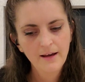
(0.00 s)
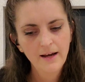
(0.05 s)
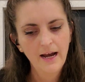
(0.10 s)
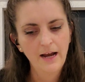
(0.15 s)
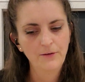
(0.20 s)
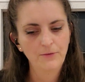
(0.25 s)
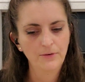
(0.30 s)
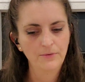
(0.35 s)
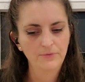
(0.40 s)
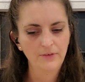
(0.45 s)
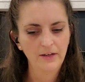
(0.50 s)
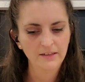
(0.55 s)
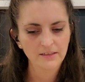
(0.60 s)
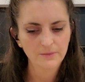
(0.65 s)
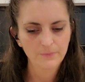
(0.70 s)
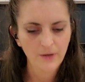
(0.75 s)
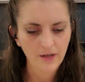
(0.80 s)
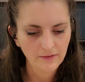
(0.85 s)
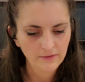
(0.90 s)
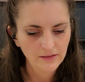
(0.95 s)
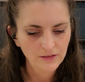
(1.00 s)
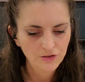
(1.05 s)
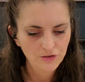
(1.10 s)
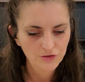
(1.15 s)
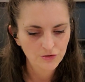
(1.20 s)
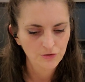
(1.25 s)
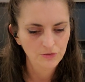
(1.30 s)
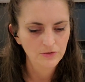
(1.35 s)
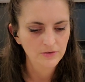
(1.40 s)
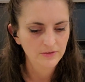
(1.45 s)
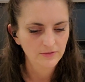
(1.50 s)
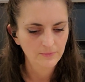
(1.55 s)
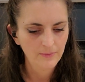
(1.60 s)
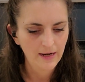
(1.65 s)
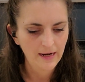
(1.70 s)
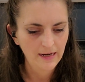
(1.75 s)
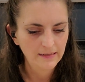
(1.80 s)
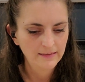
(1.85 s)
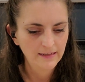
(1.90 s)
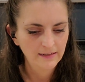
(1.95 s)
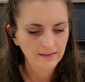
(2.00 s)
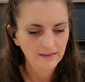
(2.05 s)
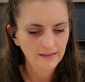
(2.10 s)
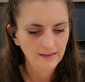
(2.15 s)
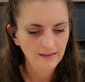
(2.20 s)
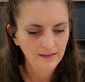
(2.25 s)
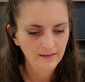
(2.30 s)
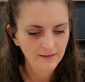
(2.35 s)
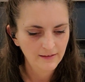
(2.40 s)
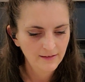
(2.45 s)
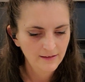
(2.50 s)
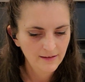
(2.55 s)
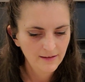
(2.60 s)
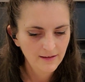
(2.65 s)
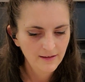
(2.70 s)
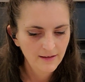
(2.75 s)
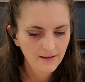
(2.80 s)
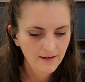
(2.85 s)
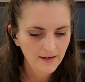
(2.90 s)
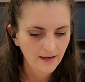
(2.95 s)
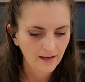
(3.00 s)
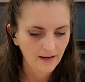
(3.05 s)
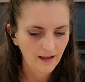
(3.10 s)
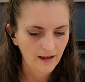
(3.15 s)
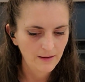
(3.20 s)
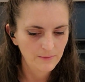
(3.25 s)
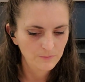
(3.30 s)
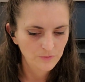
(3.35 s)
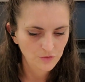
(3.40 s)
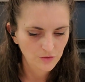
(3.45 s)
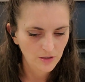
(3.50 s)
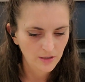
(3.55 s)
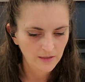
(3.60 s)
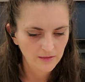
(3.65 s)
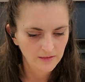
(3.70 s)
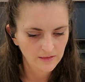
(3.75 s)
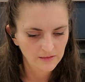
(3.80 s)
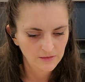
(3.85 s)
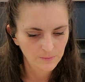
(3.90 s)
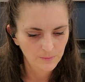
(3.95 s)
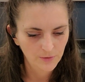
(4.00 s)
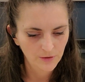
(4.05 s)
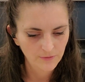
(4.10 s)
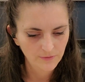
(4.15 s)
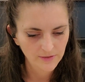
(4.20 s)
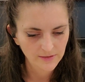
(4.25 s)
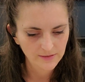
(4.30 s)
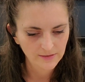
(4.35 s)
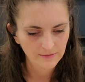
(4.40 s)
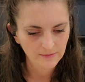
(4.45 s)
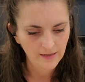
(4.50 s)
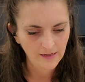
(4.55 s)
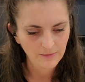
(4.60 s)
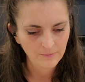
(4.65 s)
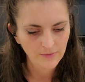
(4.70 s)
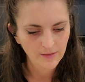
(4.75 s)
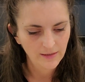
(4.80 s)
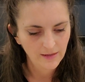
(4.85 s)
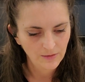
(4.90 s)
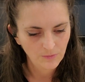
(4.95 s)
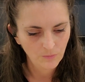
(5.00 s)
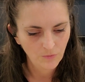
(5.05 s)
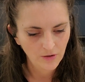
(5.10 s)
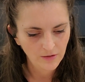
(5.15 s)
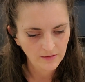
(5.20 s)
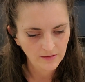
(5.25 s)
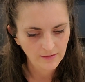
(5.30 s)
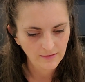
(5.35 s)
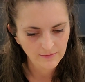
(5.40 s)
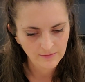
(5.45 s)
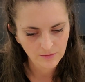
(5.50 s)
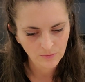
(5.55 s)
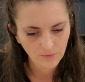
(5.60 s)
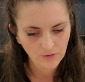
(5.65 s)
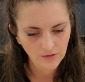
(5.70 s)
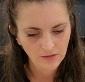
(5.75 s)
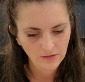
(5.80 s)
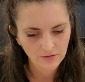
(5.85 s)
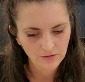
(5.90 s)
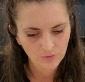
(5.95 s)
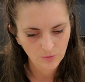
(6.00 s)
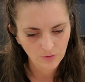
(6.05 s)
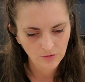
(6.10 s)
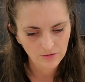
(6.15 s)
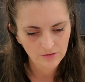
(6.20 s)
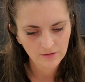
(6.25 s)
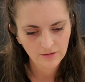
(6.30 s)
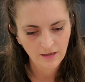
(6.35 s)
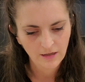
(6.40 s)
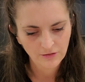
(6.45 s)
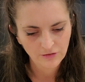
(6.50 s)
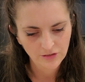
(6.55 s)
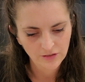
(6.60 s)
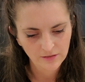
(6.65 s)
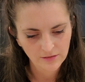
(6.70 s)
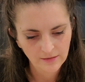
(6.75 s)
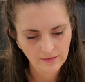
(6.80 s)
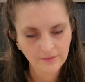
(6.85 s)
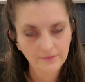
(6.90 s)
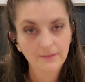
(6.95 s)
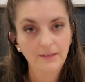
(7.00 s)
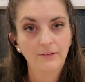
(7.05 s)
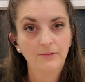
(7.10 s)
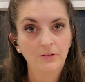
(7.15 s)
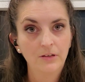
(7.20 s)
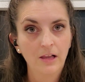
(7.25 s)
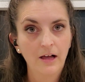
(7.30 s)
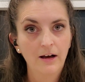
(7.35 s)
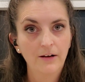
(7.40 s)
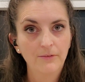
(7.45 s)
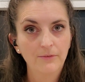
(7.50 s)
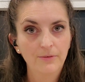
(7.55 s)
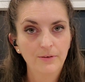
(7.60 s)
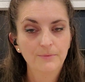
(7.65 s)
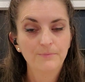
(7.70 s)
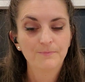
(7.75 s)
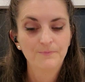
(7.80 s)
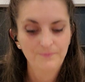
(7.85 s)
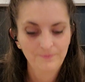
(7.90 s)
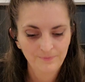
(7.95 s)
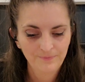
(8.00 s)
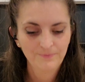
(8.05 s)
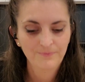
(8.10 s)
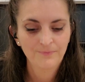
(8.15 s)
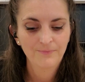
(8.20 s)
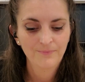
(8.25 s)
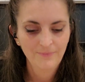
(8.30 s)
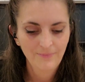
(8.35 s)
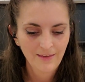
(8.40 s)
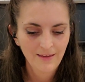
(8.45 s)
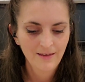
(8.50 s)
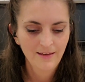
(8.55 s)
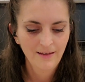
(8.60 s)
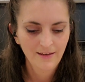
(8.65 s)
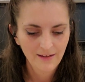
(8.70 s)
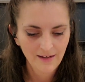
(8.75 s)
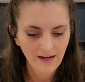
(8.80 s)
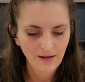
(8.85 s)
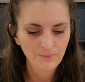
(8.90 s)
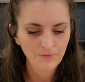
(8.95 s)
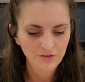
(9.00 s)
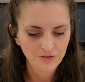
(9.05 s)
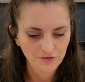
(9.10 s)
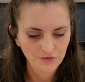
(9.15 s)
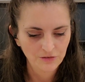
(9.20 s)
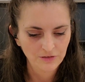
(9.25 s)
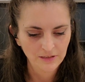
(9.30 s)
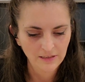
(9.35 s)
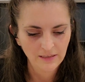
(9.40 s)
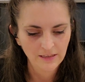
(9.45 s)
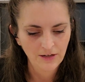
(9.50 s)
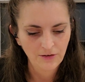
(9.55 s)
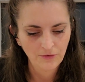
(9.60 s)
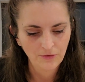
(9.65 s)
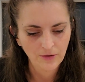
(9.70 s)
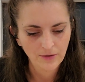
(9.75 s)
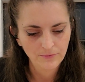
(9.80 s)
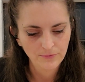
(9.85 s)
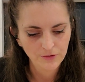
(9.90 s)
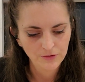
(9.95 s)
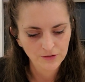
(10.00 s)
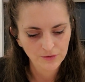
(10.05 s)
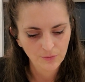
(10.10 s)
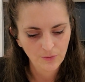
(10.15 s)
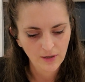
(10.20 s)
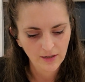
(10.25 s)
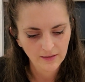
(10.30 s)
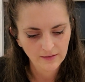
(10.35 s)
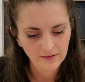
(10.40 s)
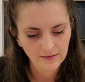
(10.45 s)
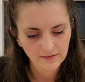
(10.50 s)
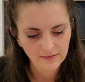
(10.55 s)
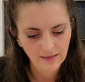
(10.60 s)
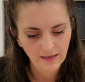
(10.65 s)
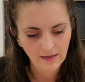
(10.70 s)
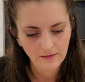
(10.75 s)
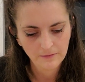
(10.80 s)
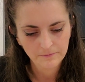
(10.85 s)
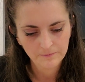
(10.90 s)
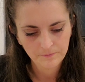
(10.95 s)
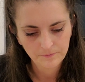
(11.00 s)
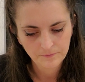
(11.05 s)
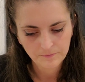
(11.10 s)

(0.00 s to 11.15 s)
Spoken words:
I reflect upon these truths of my identity, and I am drawn into perfect alignment and oneness with the source consciousness of love. I am eternally now grateful to walk in this light.